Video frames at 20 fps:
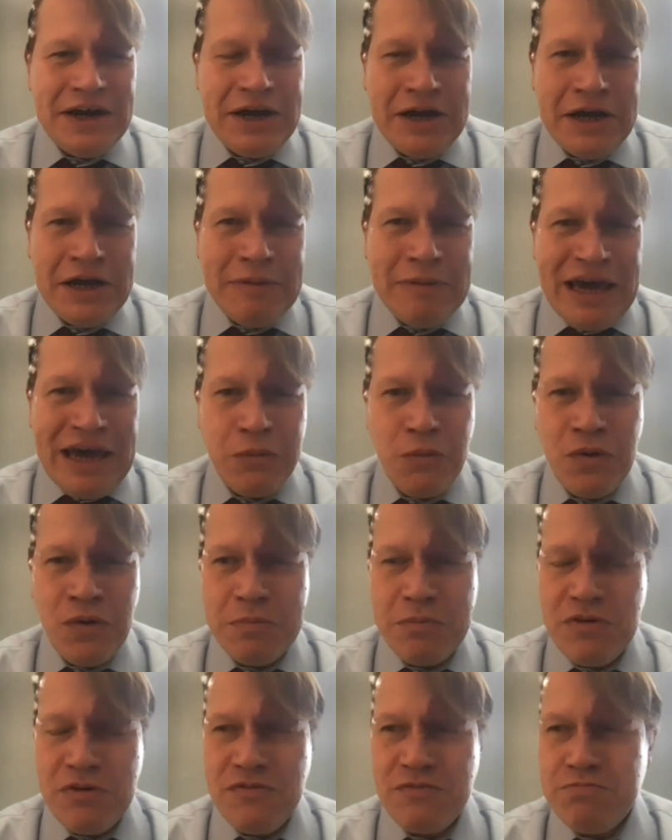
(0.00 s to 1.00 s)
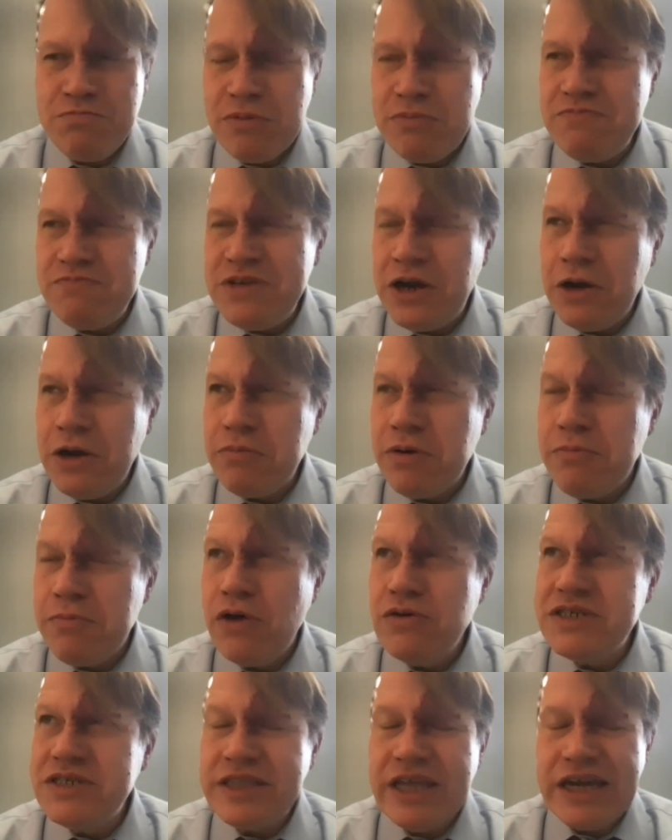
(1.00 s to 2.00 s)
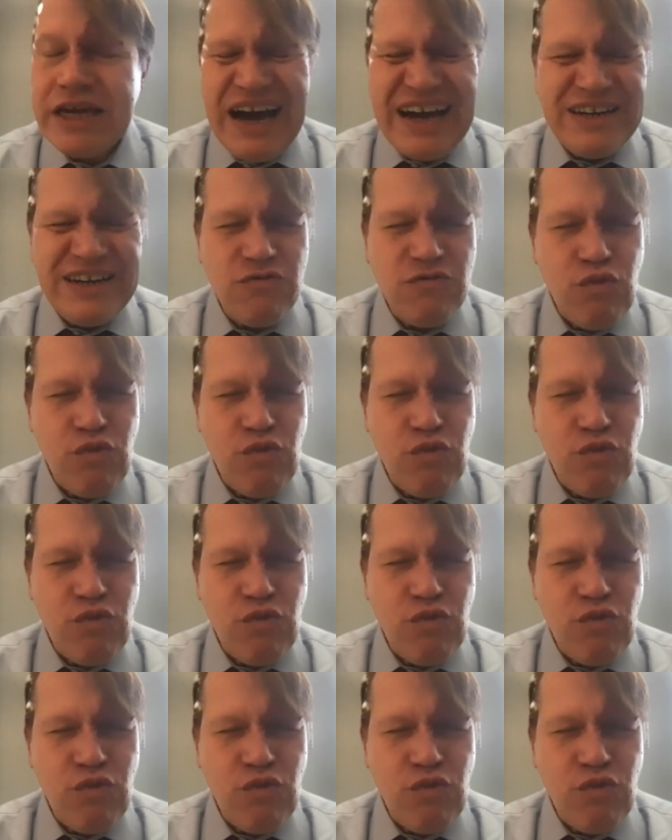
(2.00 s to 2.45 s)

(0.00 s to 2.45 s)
and weren't proposing the kind